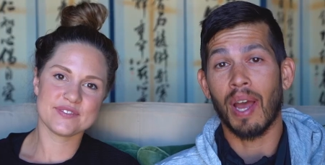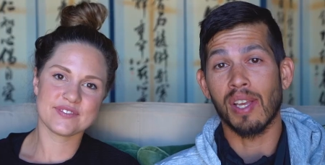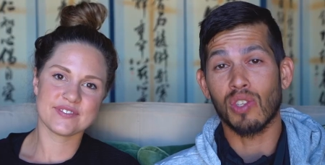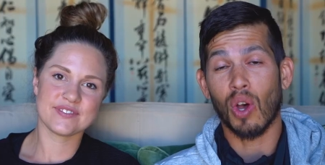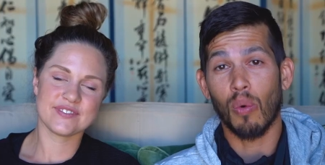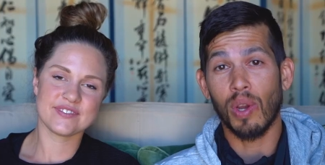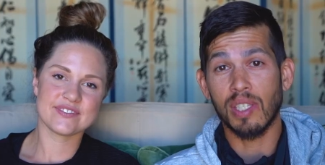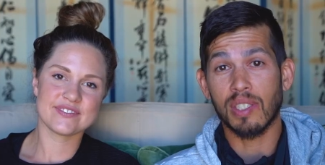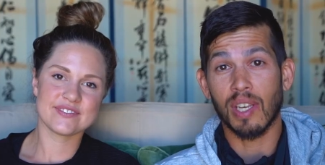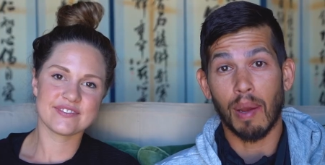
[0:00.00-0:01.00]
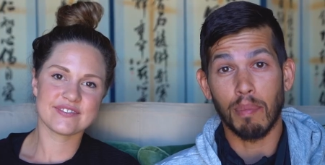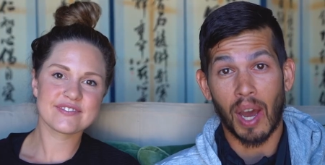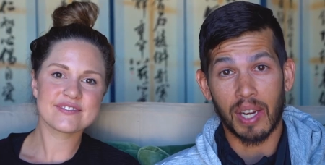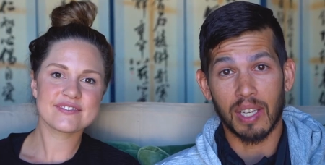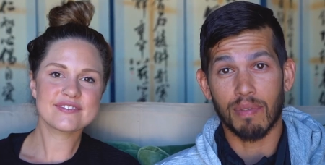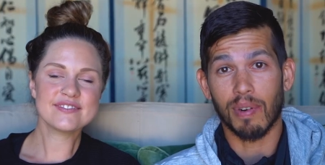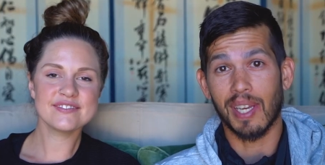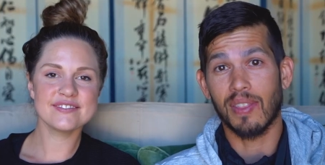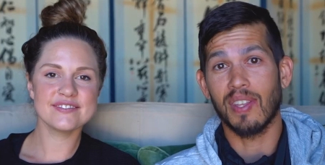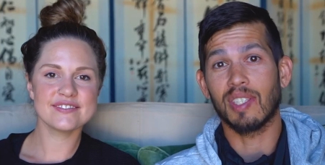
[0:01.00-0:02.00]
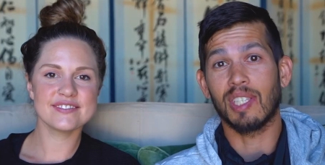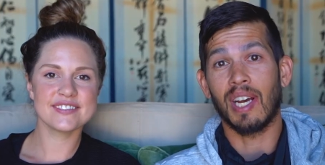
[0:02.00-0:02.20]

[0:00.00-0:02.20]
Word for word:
Speaker 1: as always, I'm not going to forget this